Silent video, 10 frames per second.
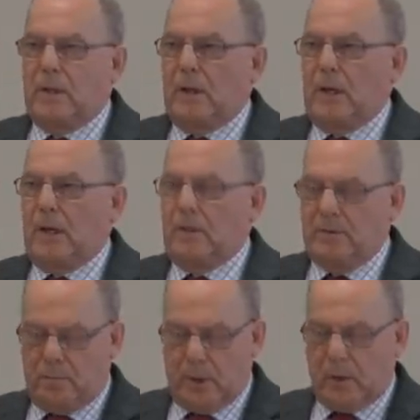
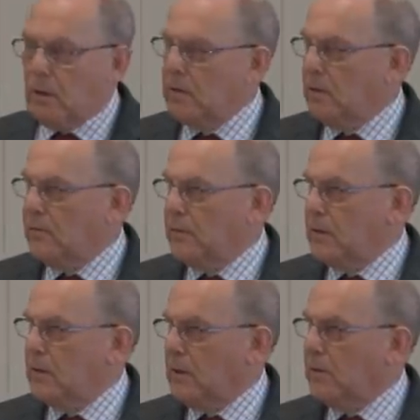to be hauled over
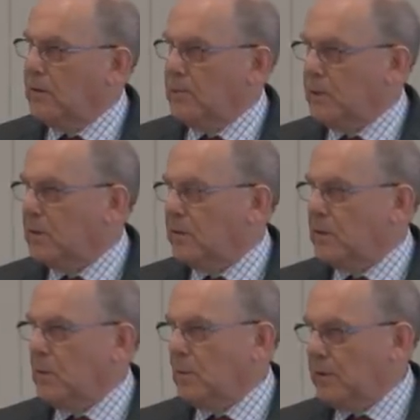the coals
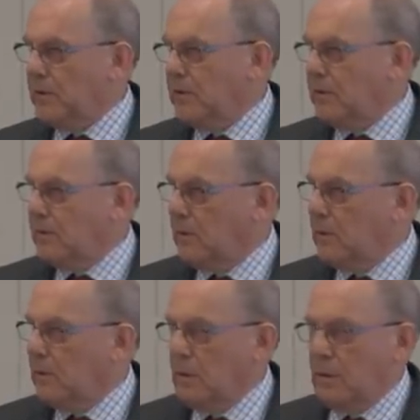because you wanted
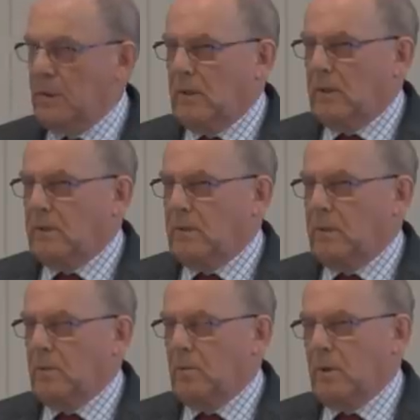
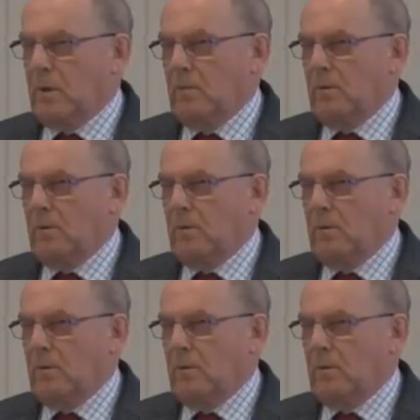to